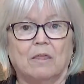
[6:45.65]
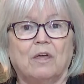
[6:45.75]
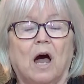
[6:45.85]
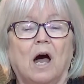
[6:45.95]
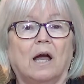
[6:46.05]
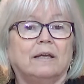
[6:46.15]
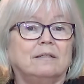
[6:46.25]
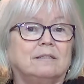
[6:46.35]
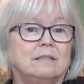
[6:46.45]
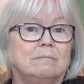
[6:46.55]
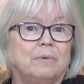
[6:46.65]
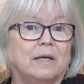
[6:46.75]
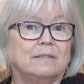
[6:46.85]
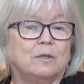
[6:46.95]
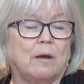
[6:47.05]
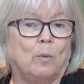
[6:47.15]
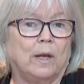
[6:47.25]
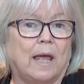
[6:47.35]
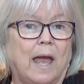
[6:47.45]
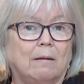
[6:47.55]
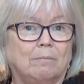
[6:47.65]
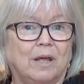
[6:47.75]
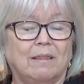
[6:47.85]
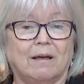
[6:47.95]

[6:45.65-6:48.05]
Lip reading: the highest and best that we can be,